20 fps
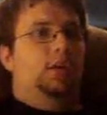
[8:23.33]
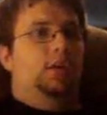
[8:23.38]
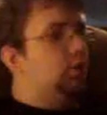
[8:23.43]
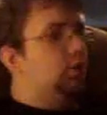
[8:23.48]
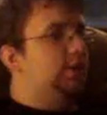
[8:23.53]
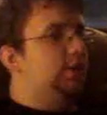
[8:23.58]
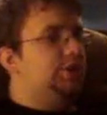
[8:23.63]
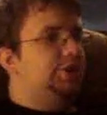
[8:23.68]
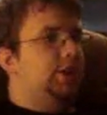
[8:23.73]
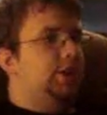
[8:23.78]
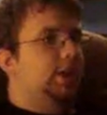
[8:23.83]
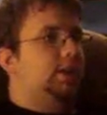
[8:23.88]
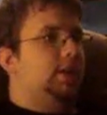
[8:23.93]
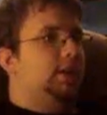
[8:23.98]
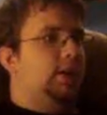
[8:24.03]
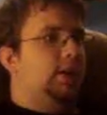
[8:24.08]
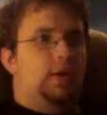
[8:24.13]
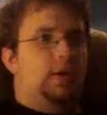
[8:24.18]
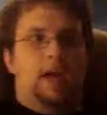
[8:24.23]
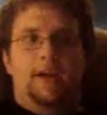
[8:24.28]
Chris
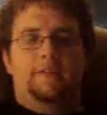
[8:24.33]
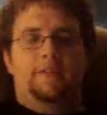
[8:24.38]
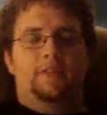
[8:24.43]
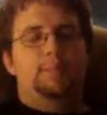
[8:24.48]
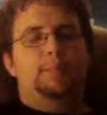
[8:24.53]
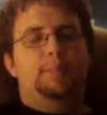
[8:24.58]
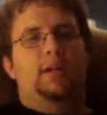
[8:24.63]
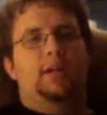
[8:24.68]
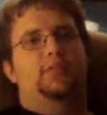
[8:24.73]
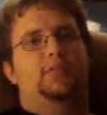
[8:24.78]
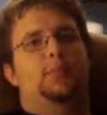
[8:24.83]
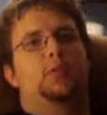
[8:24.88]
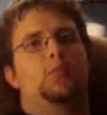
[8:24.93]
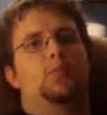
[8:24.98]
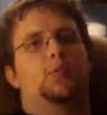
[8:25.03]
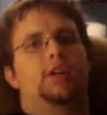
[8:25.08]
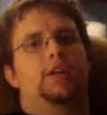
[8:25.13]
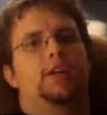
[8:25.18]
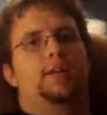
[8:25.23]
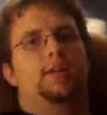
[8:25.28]
Jericho, everybody's been
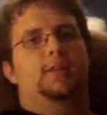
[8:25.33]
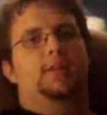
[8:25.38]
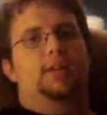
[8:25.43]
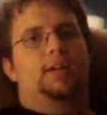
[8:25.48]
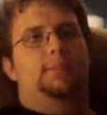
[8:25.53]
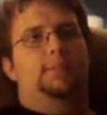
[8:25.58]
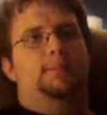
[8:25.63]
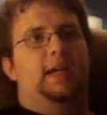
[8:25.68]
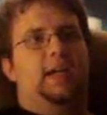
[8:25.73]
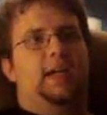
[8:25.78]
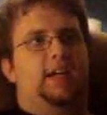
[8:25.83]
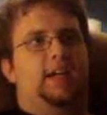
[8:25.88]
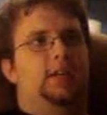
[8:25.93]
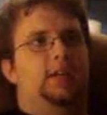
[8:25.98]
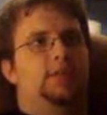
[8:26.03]
wanting him to come back.